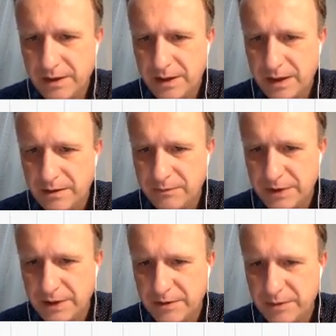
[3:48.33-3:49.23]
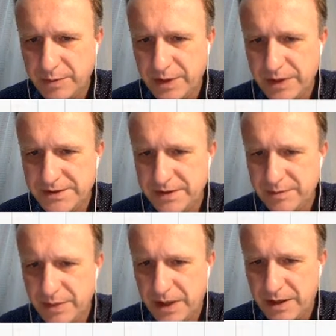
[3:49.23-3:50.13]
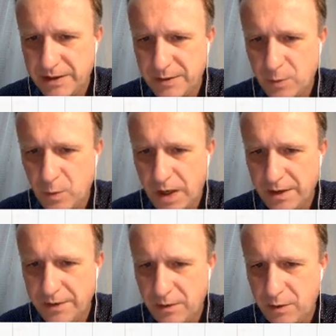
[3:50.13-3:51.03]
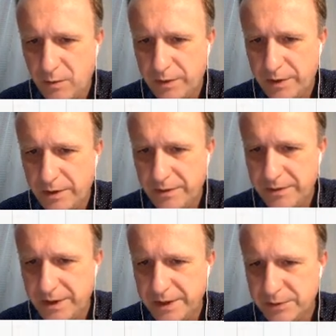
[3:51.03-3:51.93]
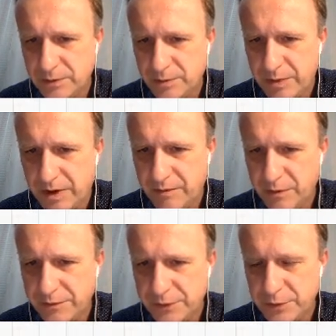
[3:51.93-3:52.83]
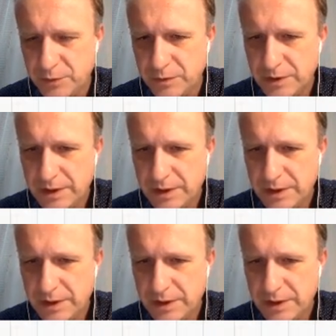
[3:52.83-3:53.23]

and we can replace it by 1 over 3 to the power of 2.